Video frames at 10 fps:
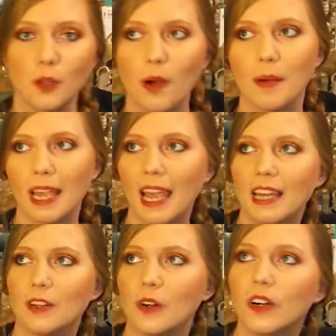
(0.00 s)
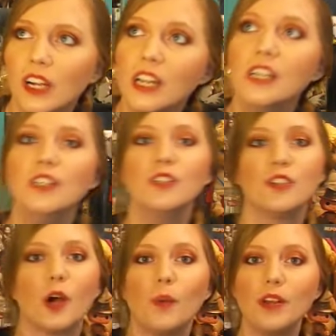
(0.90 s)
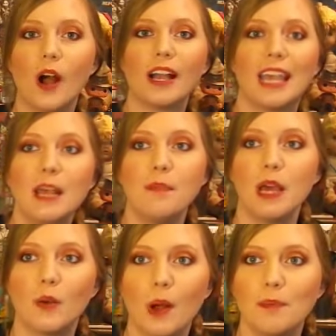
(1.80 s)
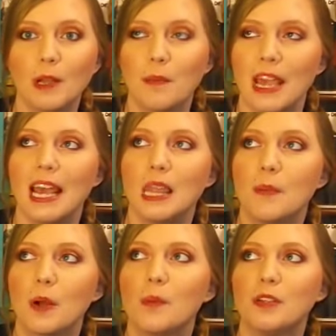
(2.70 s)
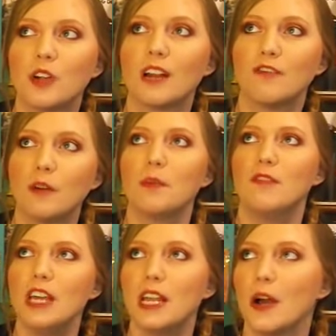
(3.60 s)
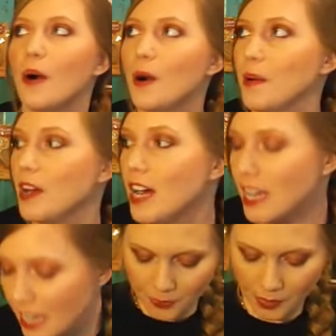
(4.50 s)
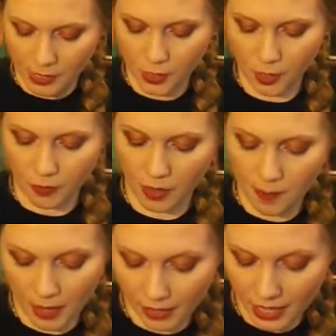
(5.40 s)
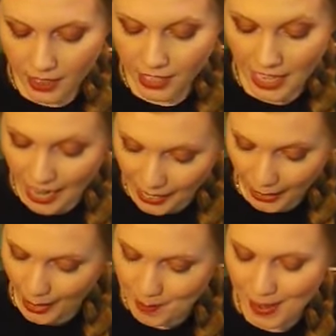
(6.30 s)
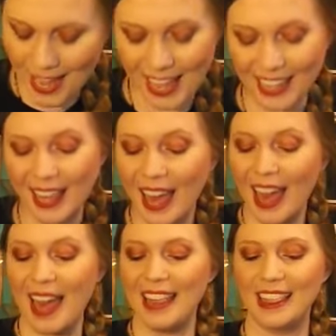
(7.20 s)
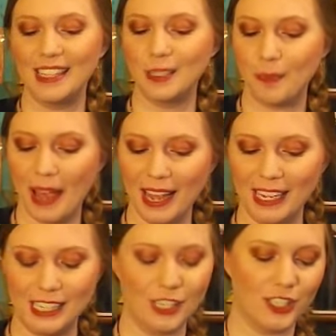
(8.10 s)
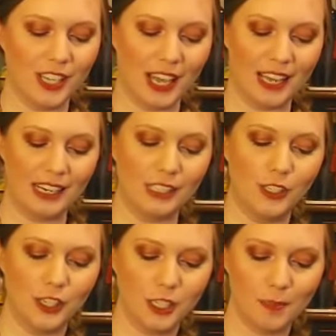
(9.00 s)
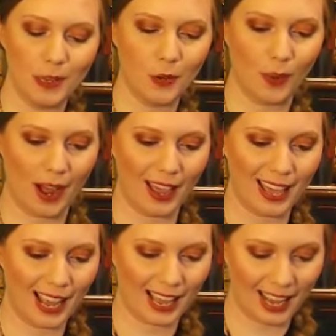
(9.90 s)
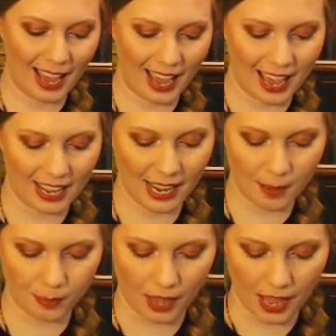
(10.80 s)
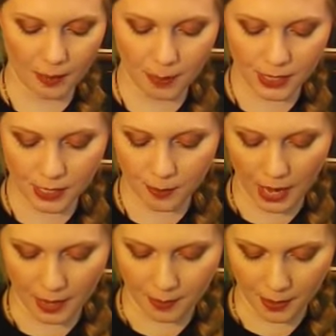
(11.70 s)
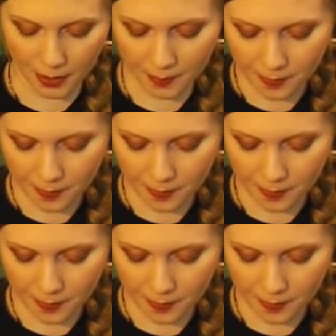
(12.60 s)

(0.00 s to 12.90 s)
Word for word: out my candle so it would not keep interrupting me in the middle of me trying to film a video. Oh my god! So for the millionth time, this page said, just be quiet, and it had a black piece of paper.